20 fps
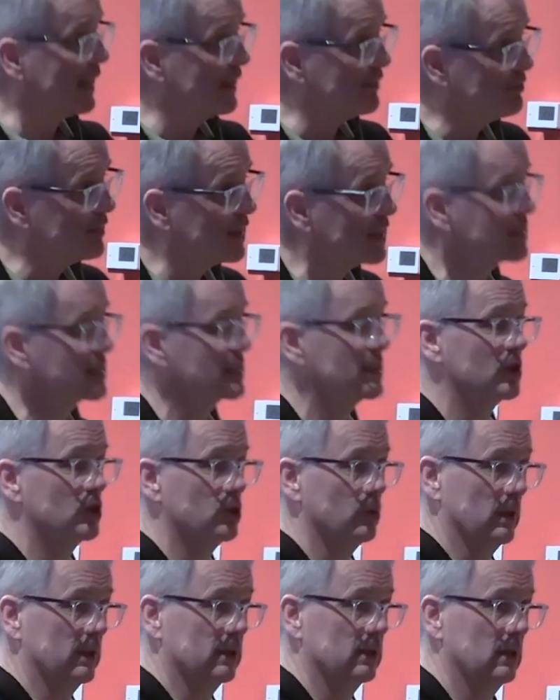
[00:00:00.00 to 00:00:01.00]
I have listened
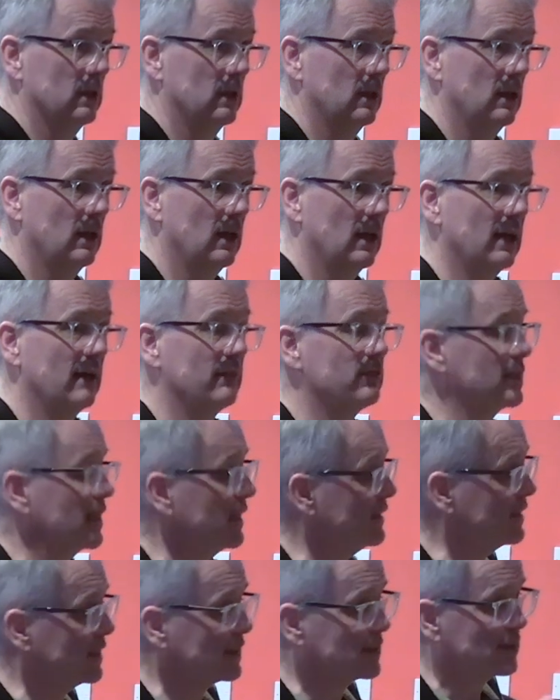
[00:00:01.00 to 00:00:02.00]
to it. And I've
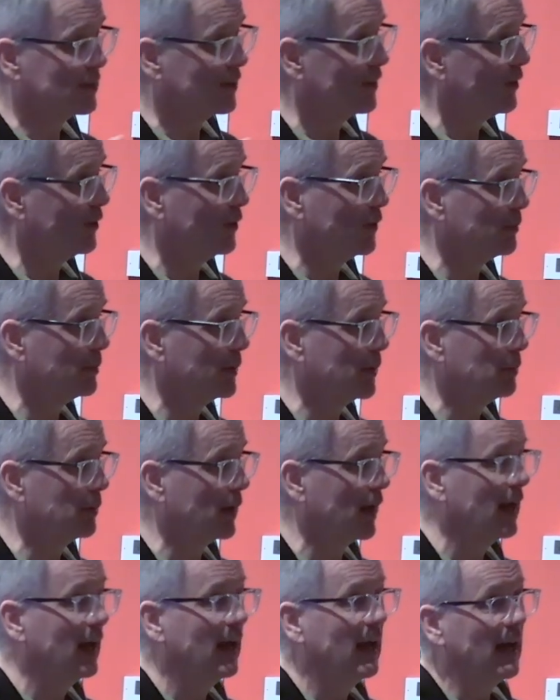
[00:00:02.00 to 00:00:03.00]
said this to other
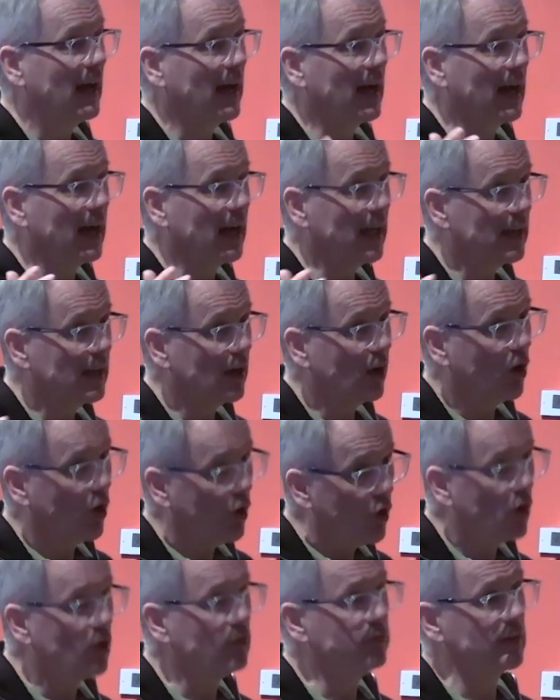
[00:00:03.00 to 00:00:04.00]
people. I
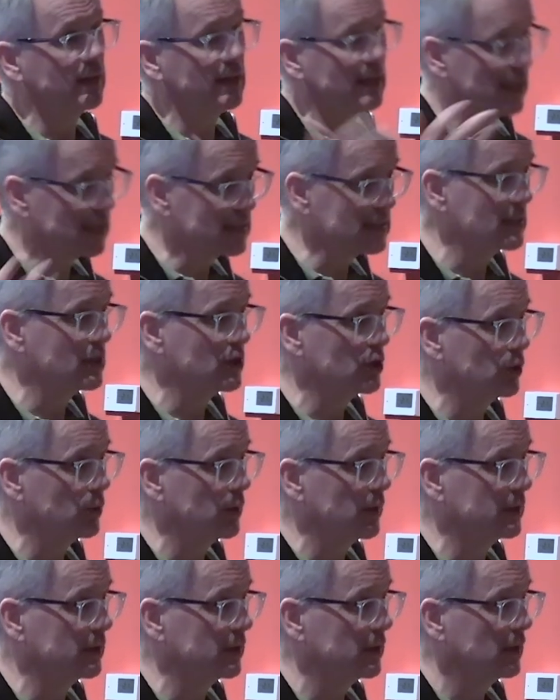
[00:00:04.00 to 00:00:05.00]
often listen
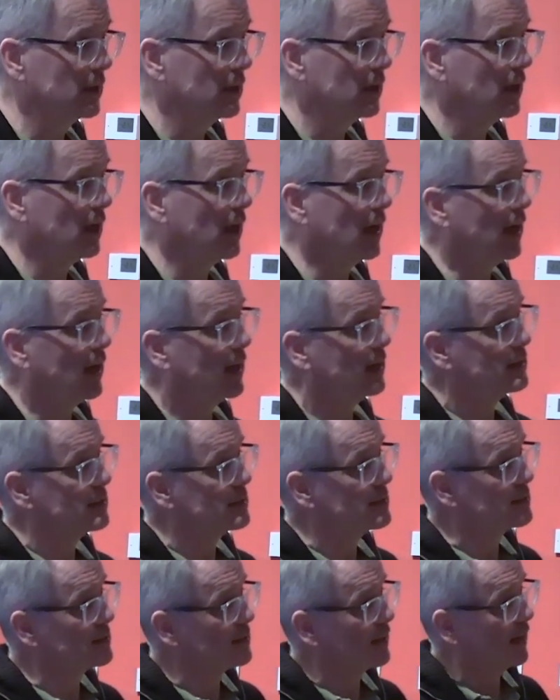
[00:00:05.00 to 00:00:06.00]
to it
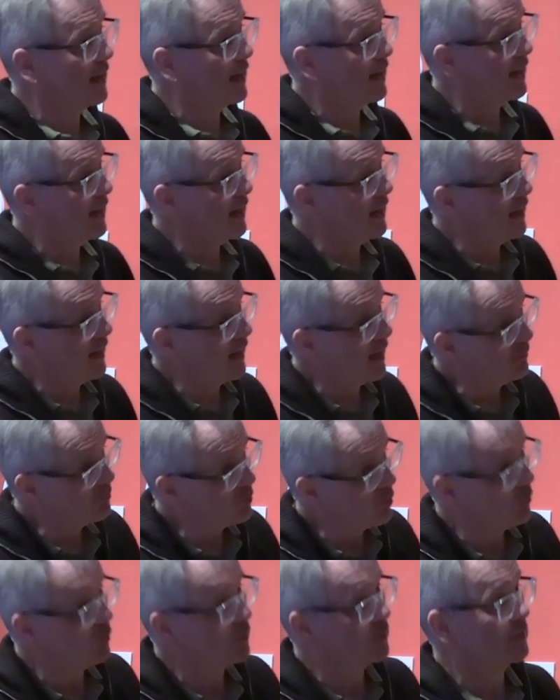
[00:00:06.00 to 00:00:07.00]
as
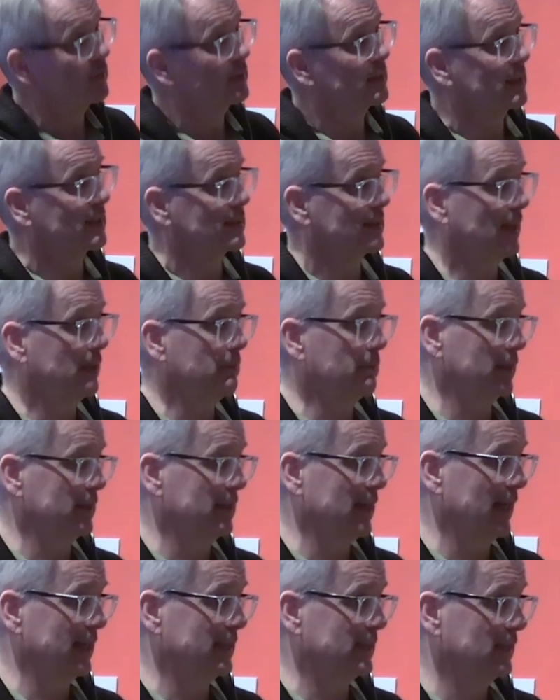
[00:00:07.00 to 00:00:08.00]
I'm going to sleep at
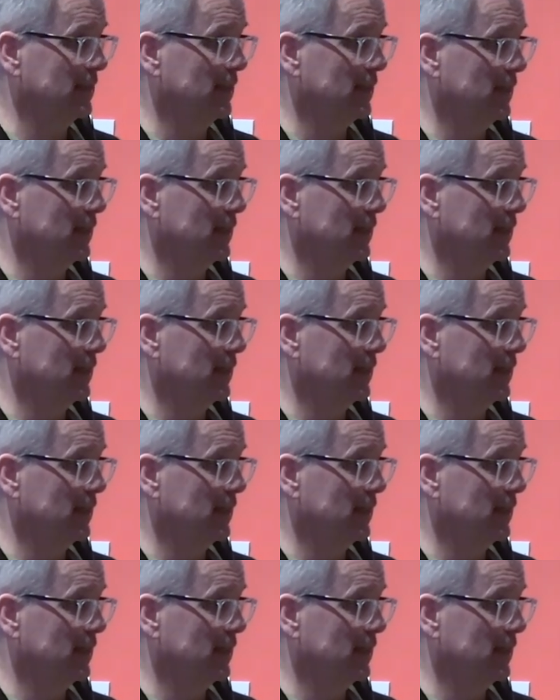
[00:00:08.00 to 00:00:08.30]
night.